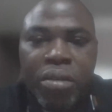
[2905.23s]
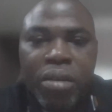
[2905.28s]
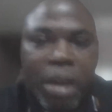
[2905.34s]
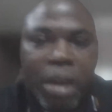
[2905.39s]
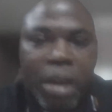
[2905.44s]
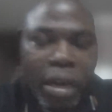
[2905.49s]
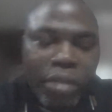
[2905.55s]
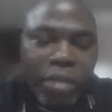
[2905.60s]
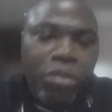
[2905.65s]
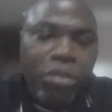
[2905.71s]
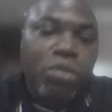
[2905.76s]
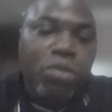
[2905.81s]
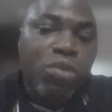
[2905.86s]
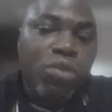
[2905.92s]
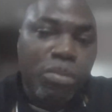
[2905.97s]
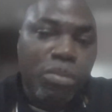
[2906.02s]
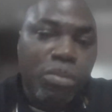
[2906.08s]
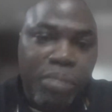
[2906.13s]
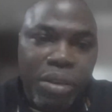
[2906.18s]
uh, soon
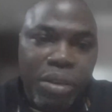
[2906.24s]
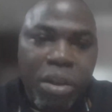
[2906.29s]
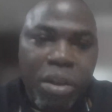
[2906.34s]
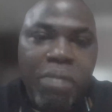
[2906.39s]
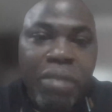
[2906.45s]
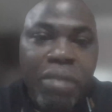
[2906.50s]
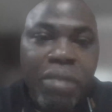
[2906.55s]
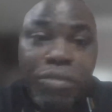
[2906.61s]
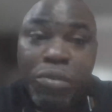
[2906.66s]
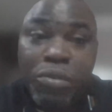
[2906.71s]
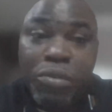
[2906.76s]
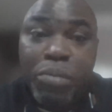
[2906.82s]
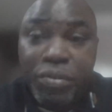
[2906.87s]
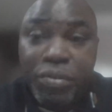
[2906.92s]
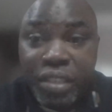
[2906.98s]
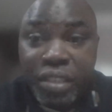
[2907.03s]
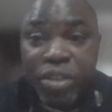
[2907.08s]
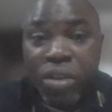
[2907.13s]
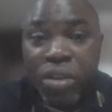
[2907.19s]
to become a full
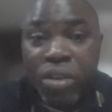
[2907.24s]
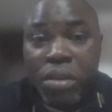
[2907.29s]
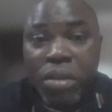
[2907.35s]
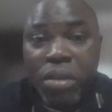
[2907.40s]
professor